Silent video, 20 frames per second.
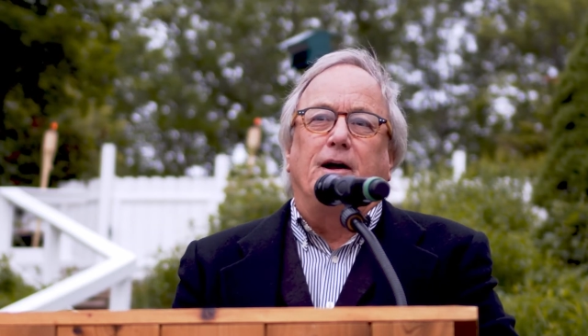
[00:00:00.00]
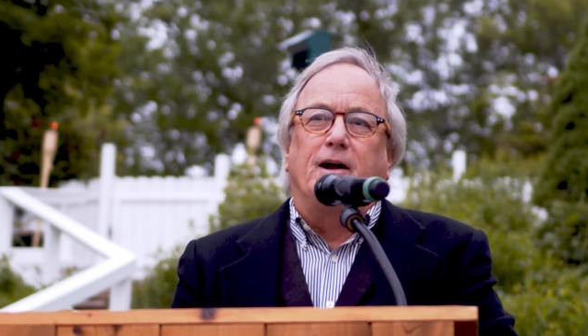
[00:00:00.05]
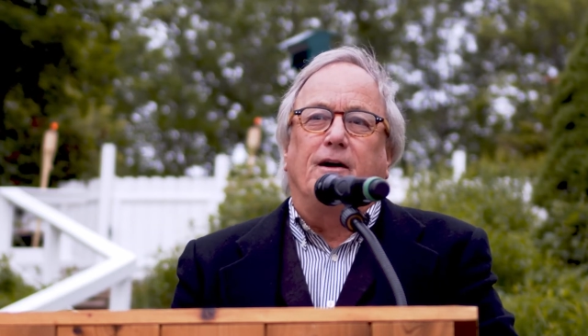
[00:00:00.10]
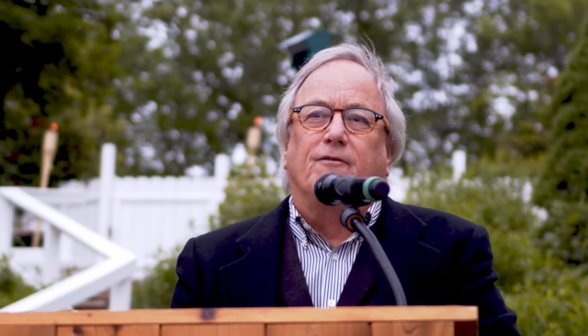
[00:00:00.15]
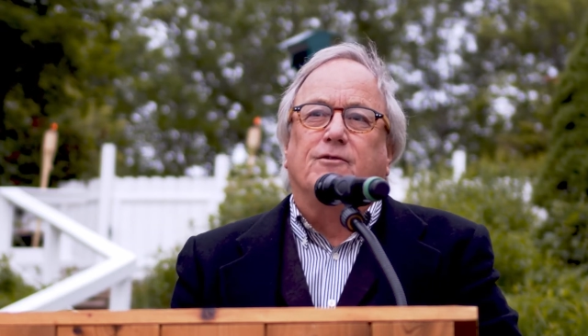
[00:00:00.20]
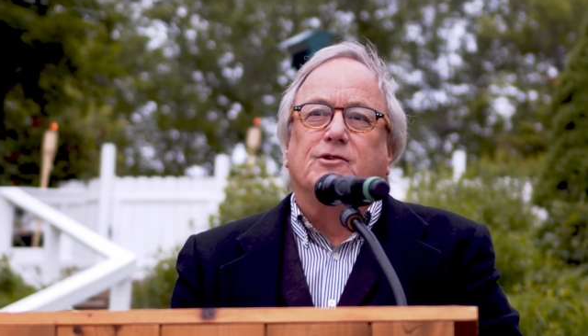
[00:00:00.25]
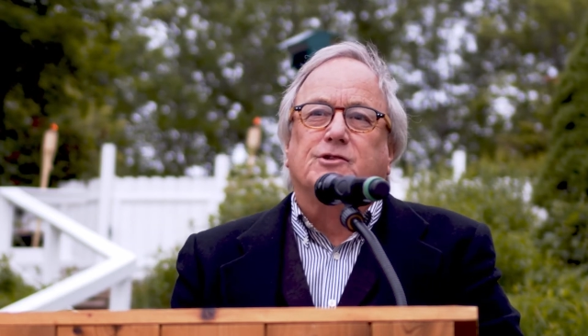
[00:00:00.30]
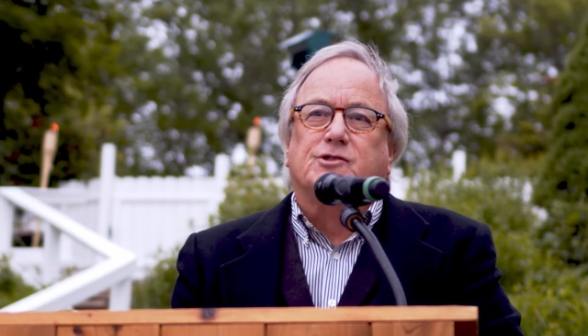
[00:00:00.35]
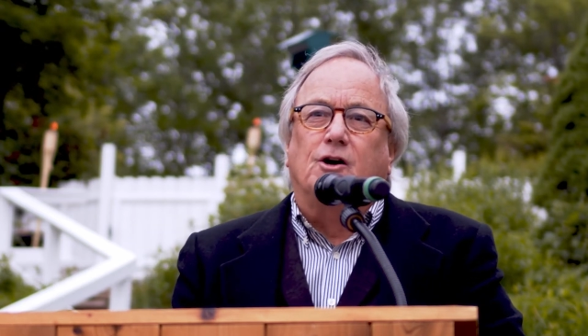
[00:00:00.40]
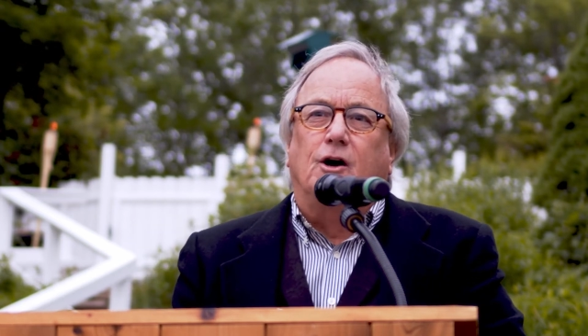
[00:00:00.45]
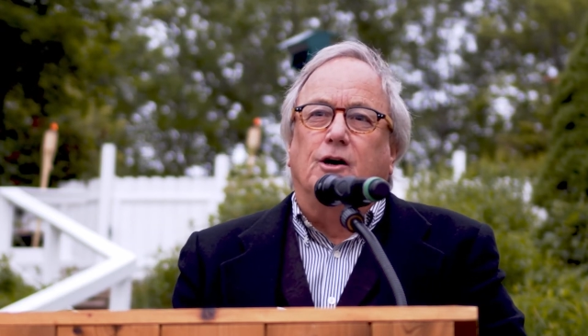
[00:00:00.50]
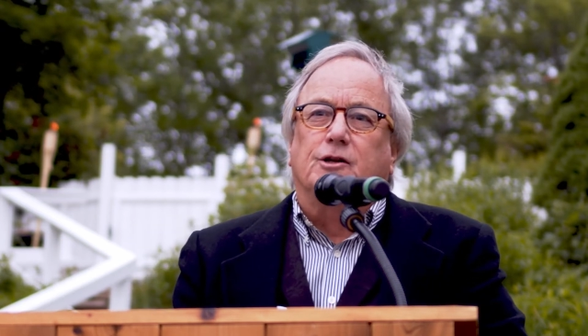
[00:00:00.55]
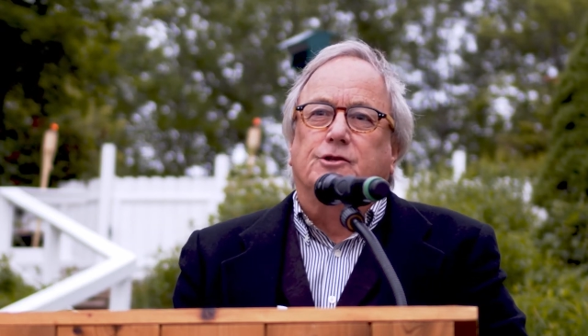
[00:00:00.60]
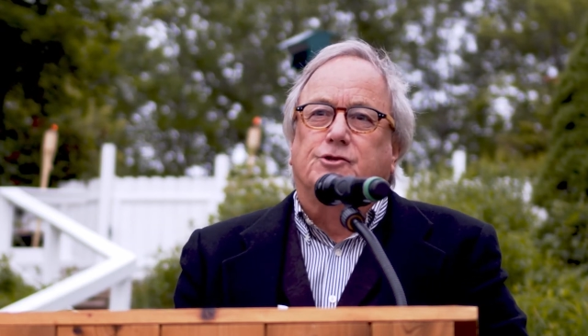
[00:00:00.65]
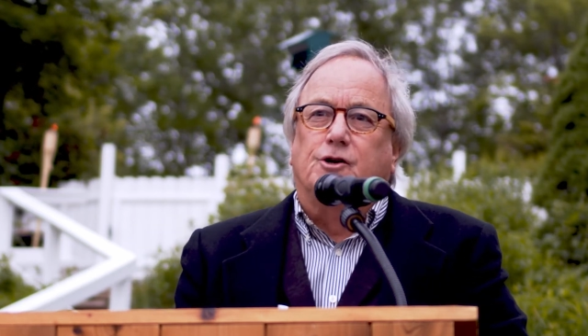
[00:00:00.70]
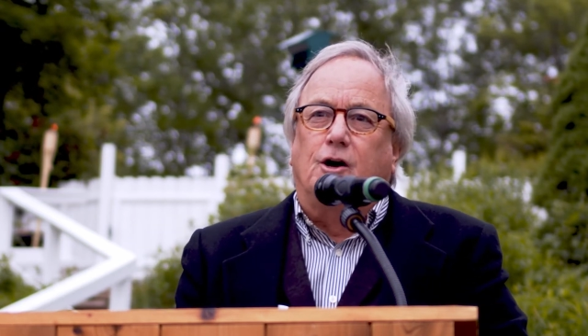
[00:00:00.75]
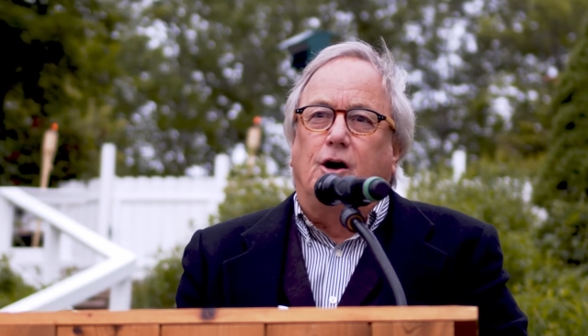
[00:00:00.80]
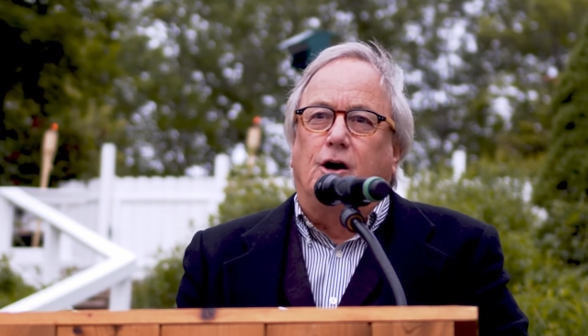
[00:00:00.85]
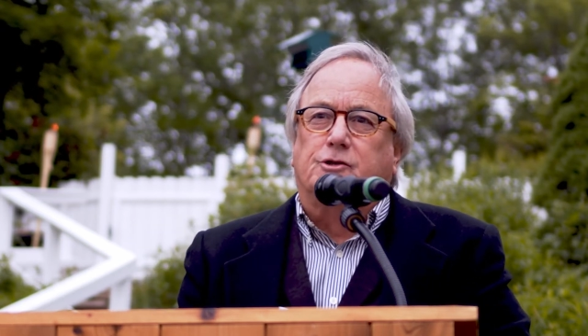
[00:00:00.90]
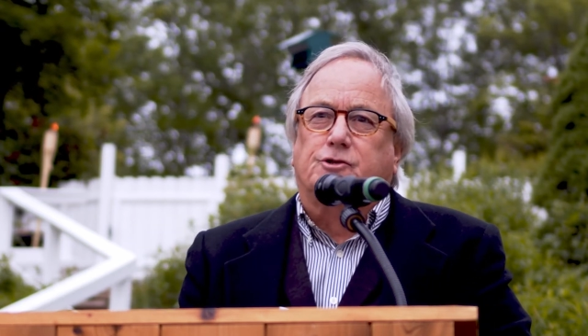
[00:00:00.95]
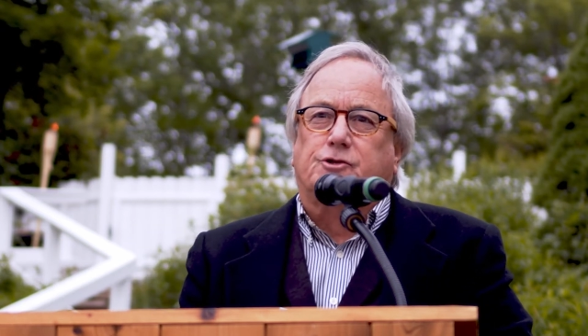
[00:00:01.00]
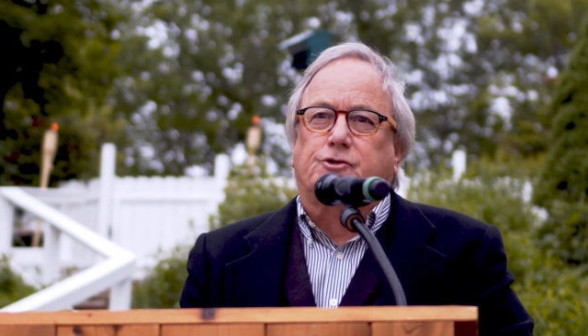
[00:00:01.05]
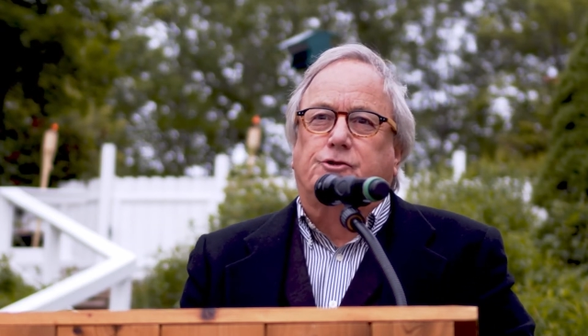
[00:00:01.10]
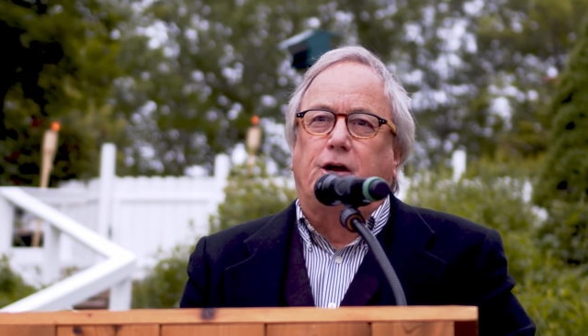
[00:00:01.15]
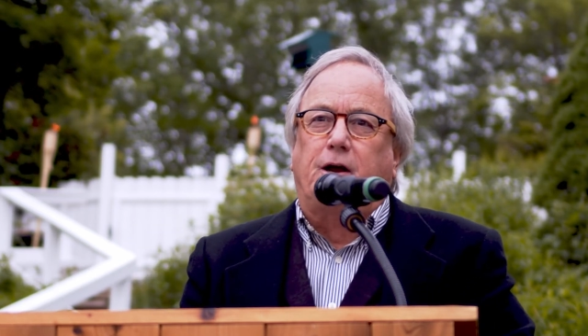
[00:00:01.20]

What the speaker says: ever saw Josh